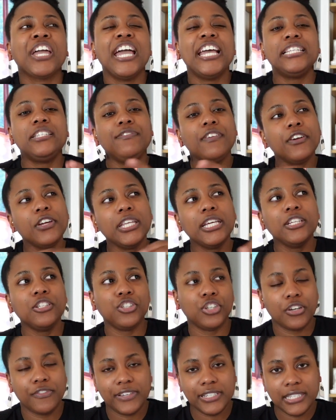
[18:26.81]
it's very, like,
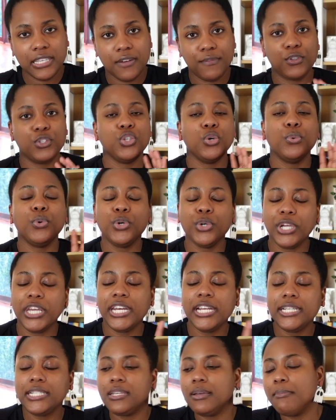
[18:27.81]
surface level. So we'll get
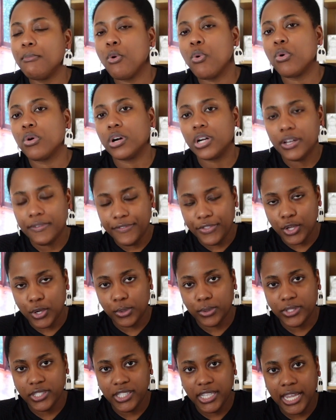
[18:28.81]
into more of
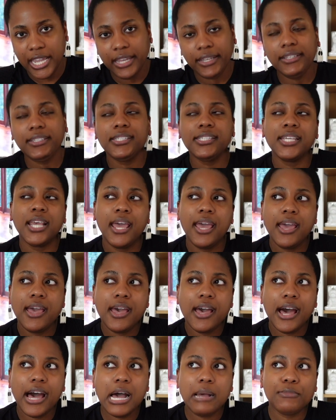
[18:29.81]
those things
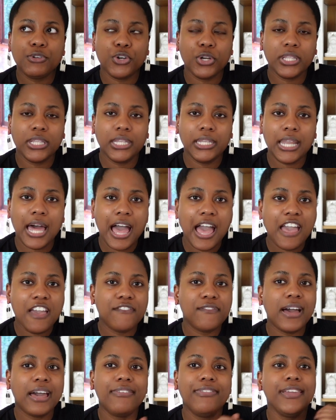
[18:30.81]
during the
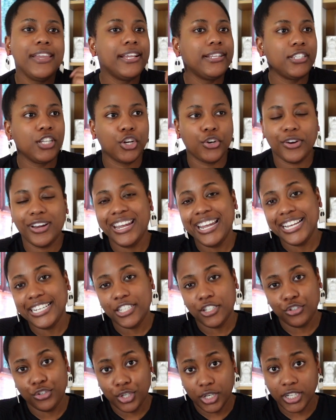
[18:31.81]
live. I think it's a great
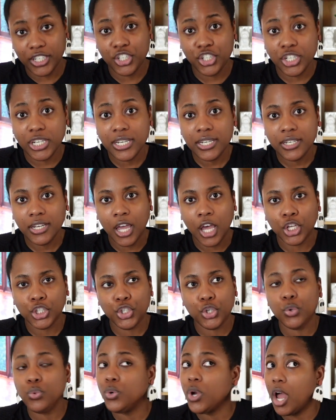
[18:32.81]
introduction
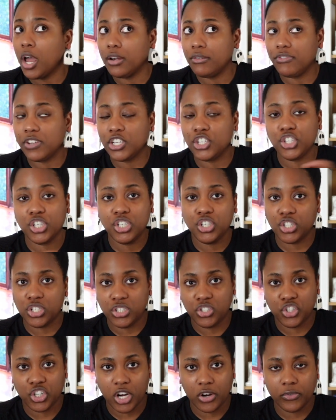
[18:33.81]
to nonfiction
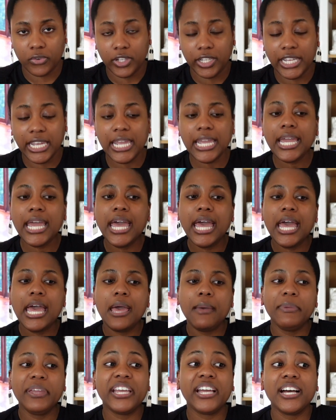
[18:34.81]
just generally
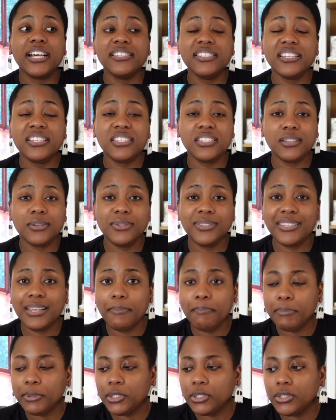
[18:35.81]
because it's so
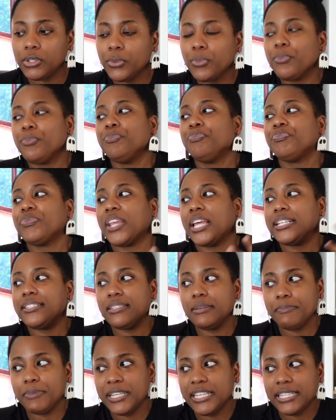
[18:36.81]
simple.
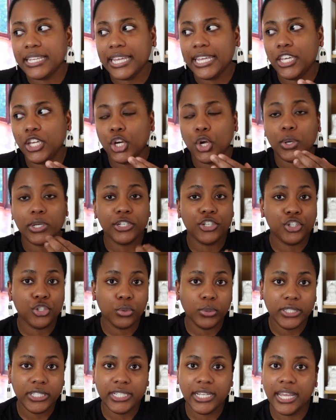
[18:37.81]
It's
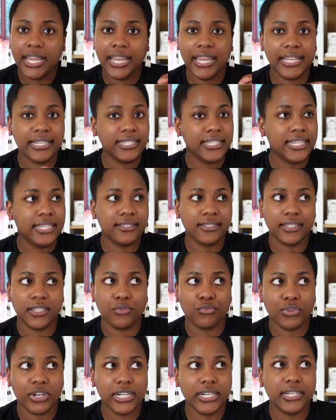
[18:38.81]
short, it's easily
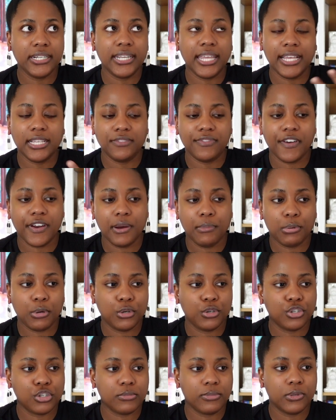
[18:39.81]
written, like, it's very
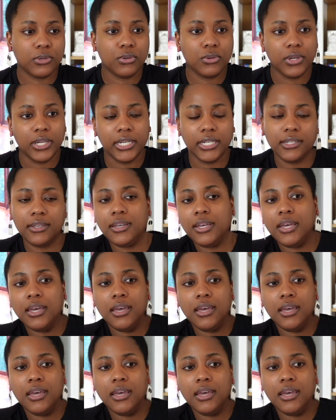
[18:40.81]
approachable, and